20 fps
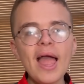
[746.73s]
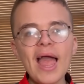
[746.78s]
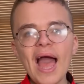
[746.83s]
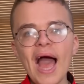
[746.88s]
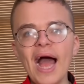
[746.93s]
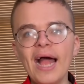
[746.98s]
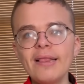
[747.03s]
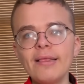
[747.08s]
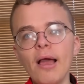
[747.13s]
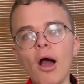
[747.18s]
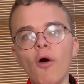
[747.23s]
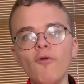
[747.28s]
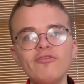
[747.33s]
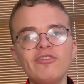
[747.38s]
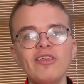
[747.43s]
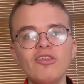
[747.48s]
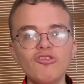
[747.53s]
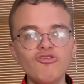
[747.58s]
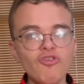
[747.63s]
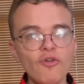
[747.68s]
and
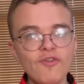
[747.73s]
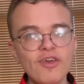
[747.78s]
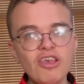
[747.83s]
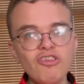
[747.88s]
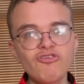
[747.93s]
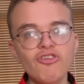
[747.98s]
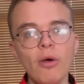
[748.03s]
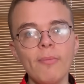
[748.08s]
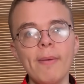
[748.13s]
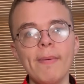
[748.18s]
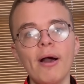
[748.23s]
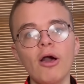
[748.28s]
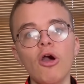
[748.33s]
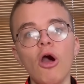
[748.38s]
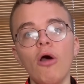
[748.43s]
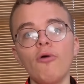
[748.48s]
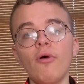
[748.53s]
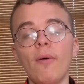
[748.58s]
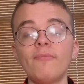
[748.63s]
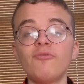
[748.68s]
obviously the stuff he's told me about
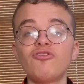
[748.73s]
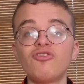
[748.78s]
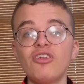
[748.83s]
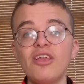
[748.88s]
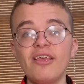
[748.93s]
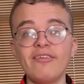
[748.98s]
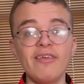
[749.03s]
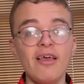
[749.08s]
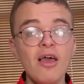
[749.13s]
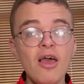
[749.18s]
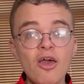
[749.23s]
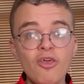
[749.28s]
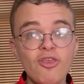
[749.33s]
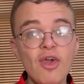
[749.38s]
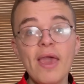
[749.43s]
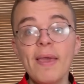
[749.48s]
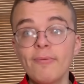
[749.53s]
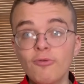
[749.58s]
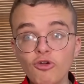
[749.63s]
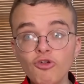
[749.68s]
Carl Robinson is that
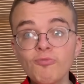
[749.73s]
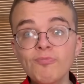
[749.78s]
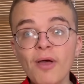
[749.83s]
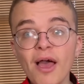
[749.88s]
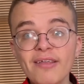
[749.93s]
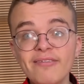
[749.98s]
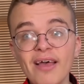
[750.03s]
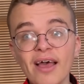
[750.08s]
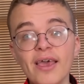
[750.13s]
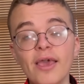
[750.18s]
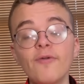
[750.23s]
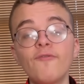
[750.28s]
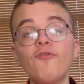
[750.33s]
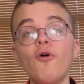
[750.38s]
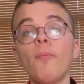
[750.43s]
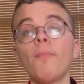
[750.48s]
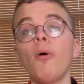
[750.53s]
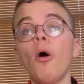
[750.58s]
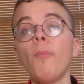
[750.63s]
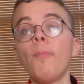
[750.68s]
he does play attacking
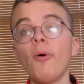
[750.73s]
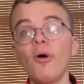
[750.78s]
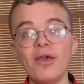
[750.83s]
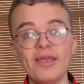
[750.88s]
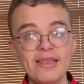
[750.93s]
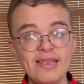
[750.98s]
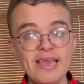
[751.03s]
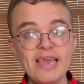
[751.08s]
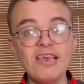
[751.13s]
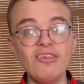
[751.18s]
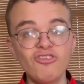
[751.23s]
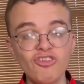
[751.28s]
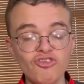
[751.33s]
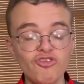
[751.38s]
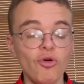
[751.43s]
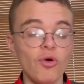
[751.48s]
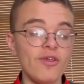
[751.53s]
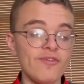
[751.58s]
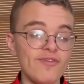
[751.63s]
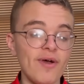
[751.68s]
football, but he needs to
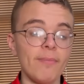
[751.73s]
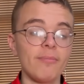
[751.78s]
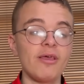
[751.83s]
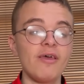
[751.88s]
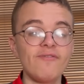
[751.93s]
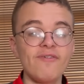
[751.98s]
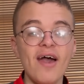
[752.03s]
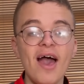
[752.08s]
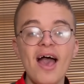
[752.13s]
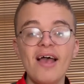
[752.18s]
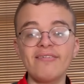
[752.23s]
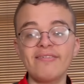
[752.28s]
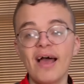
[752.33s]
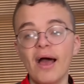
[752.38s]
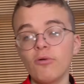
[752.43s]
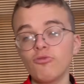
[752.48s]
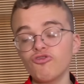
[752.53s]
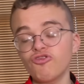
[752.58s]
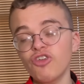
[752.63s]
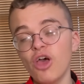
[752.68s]
sort his family affairs
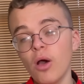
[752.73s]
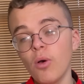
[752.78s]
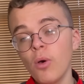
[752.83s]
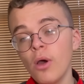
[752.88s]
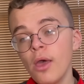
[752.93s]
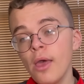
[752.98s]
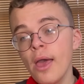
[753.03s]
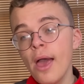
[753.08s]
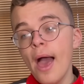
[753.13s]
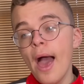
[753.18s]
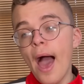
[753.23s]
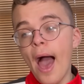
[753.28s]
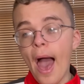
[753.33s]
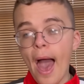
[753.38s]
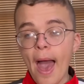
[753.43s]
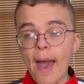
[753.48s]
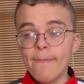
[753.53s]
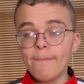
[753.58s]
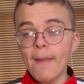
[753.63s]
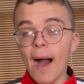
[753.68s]
out. So
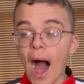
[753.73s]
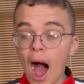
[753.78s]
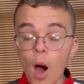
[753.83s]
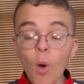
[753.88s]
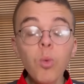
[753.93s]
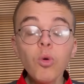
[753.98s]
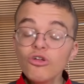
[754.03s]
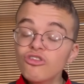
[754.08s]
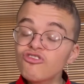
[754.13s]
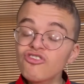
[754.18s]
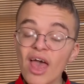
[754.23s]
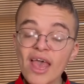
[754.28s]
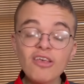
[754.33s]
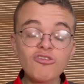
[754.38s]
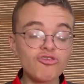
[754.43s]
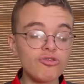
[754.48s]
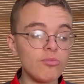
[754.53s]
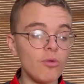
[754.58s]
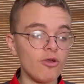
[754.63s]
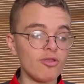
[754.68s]
um, I would take
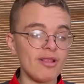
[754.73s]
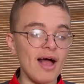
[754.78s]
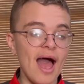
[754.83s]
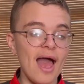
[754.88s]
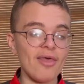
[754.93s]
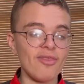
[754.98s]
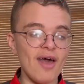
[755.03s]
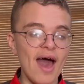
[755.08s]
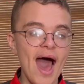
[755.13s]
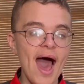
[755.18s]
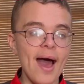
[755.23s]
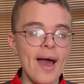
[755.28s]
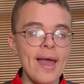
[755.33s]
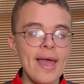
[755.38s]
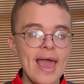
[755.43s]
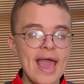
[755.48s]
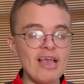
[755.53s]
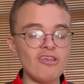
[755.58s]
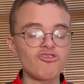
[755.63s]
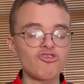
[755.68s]
someone like that.
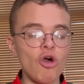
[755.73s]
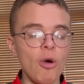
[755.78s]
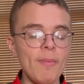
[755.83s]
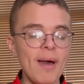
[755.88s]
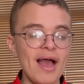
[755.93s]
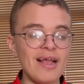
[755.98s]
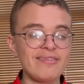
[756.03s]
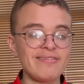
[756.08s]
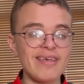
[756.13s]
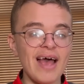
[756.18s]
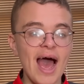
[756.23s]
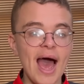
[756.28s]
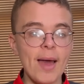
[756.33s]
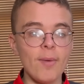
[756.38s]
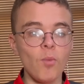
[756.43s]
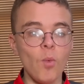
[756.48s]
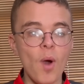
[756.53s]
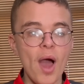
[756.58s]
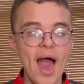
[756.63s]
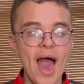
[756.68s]
It's come at a
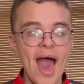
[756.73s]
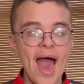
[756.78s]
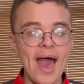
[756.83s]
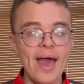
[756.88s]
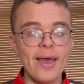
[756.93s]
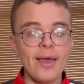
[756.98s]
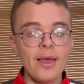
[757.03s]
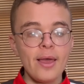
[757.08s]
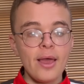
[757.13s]
time where,